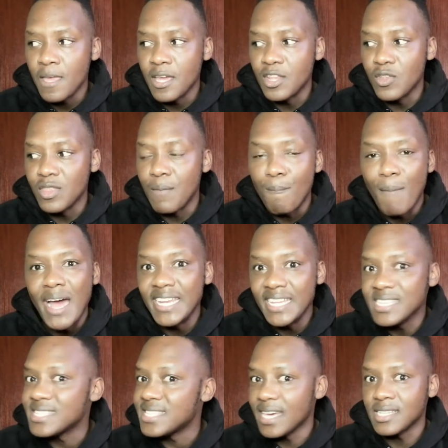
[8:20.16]
the
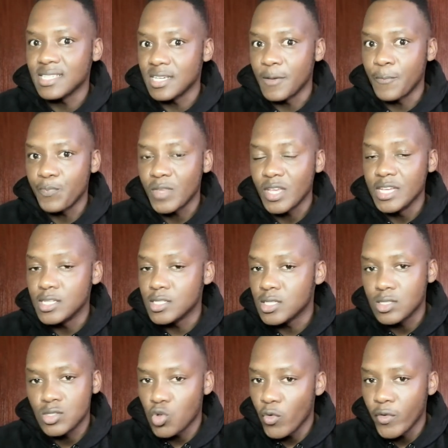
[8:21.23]
mining sector
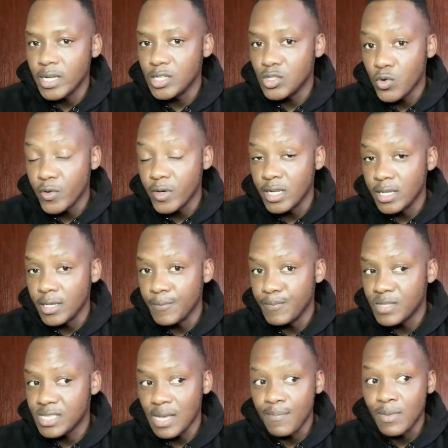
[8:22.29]
is totally
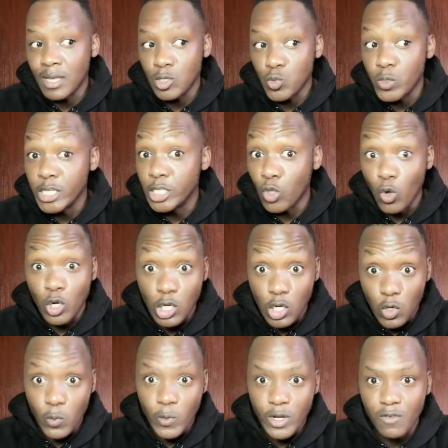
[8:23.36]
something that we don't
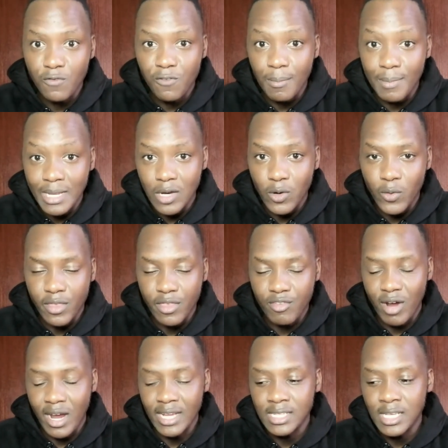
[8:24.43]
know, we're not familiar with,
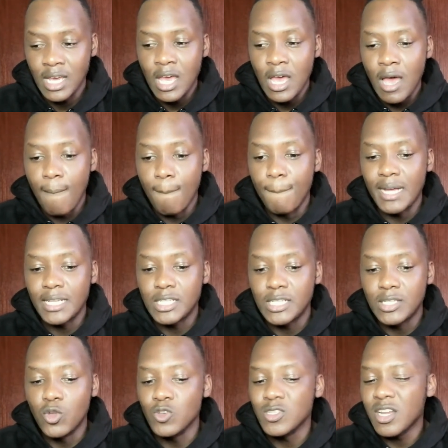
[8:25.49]
right? But
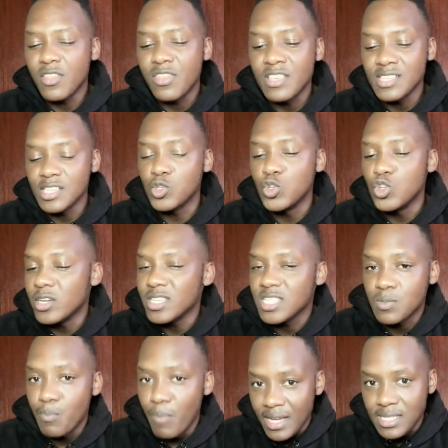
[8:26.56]
those are the things that you're not
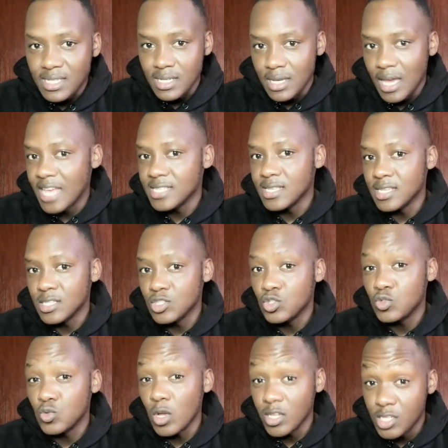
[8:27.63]
expecting as a
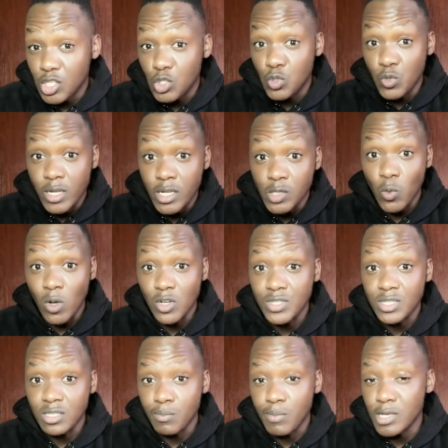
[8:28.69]
student while you're
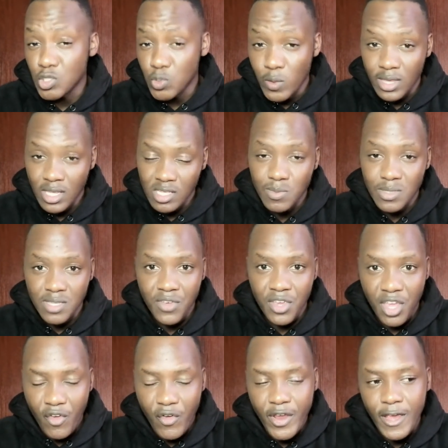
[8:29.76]
still pursuing the specific
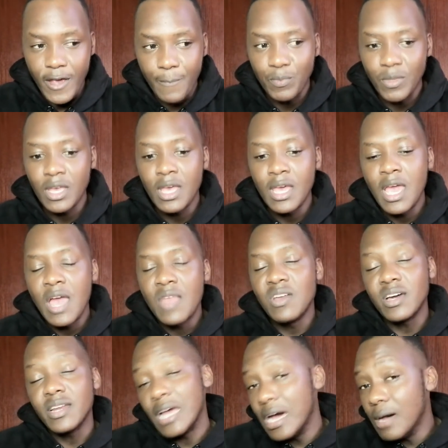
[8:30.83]
career.
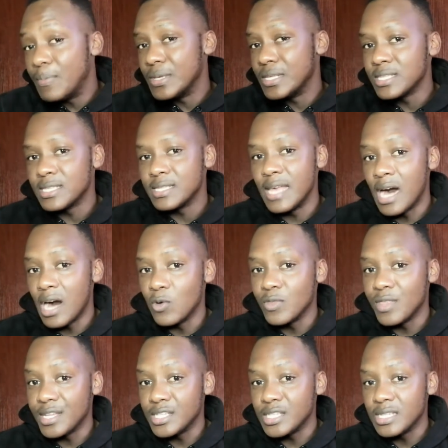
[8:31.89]
Now it happens now
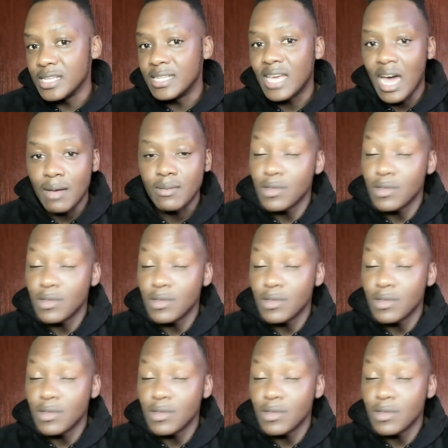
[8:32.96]
that it